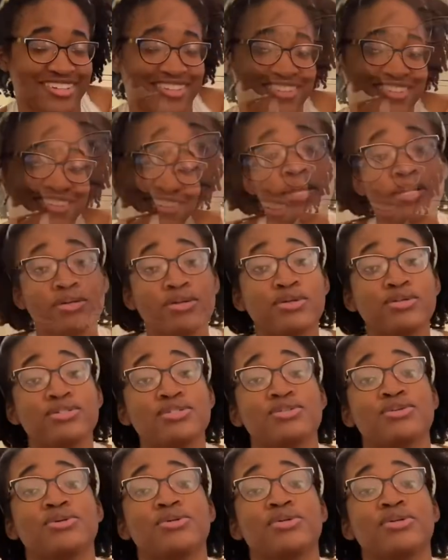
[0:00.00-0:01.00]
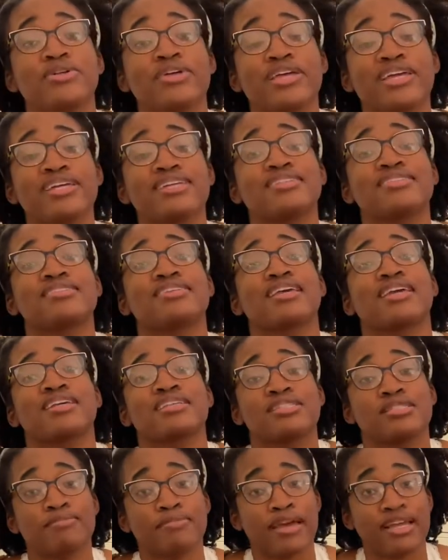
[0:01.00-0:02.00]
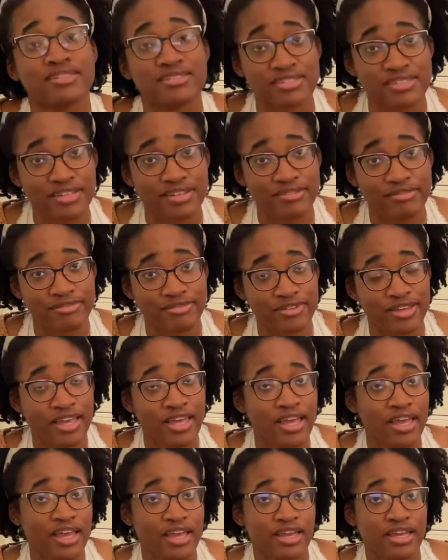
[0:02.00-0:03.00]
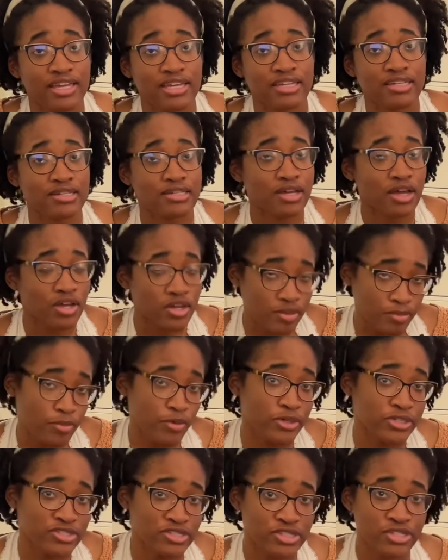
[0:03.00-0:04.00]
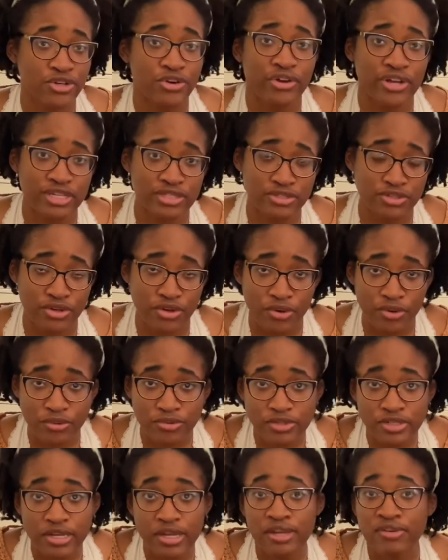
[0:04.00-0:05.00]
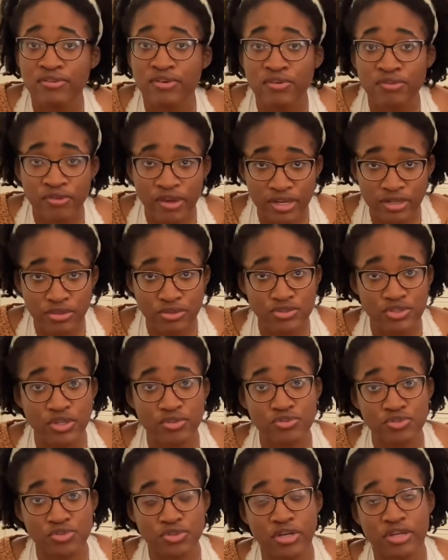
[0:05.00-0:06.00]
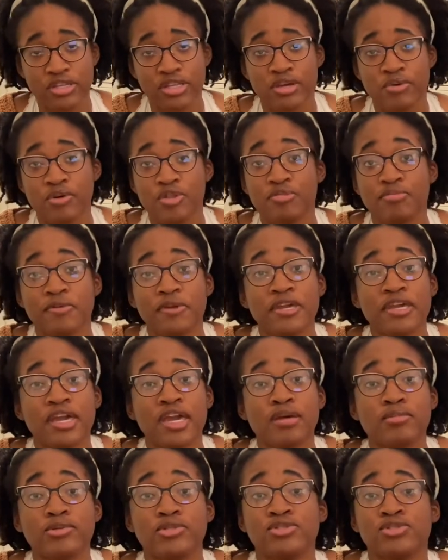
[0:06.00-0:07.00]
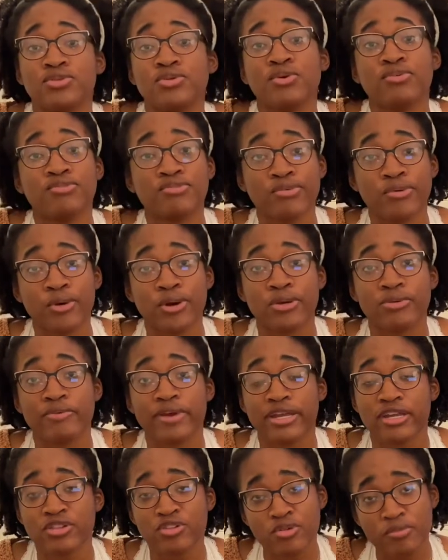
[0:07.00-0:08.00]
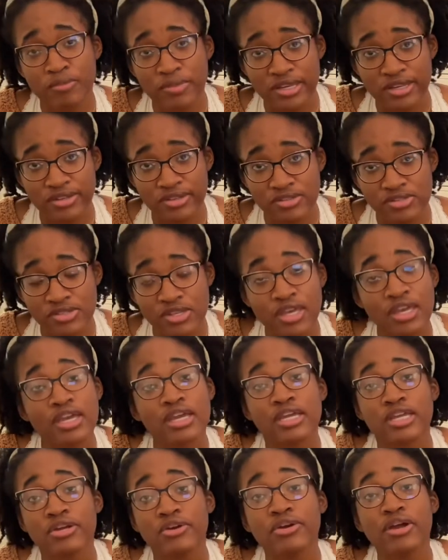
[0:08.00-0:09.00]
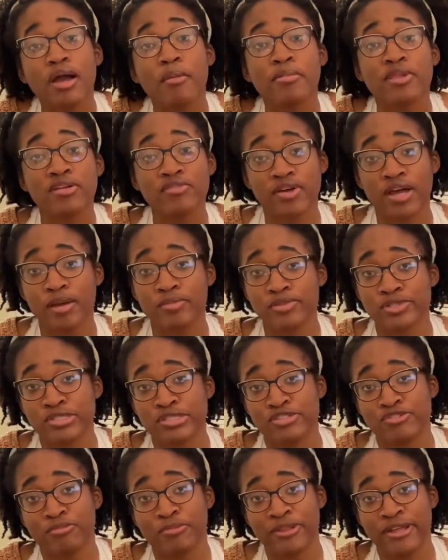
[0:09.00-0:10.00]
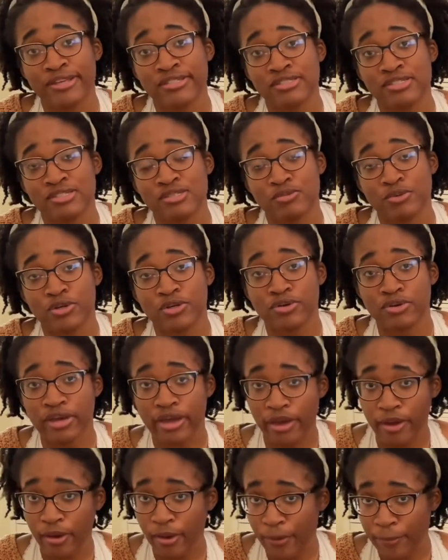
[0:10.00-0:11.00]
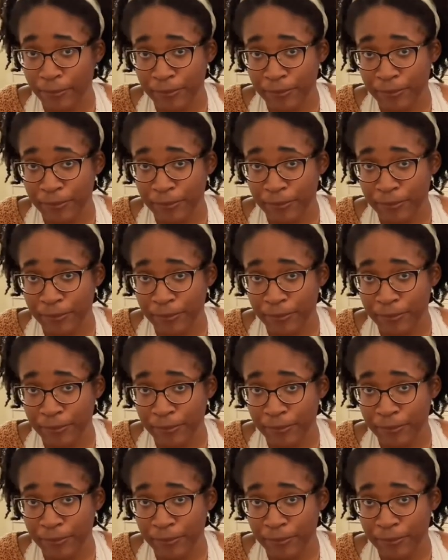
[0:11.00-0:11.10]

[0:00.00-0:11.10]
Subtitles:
Medical school is expensive. And on a more serious note, if you find yourself struggling with being able to afford regular meals, here are a couple of options of places where you can go.